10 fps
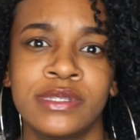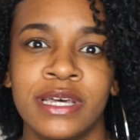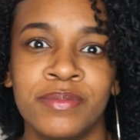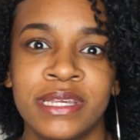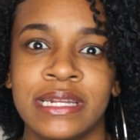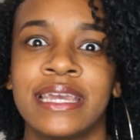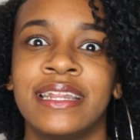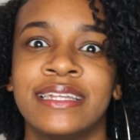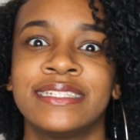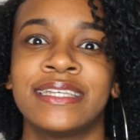something, and
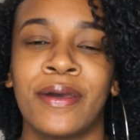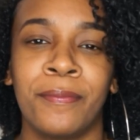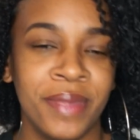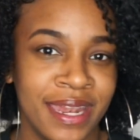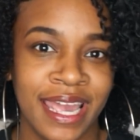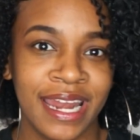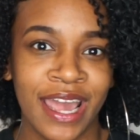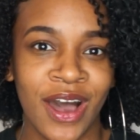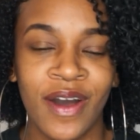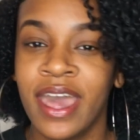it's midnight
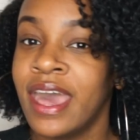now.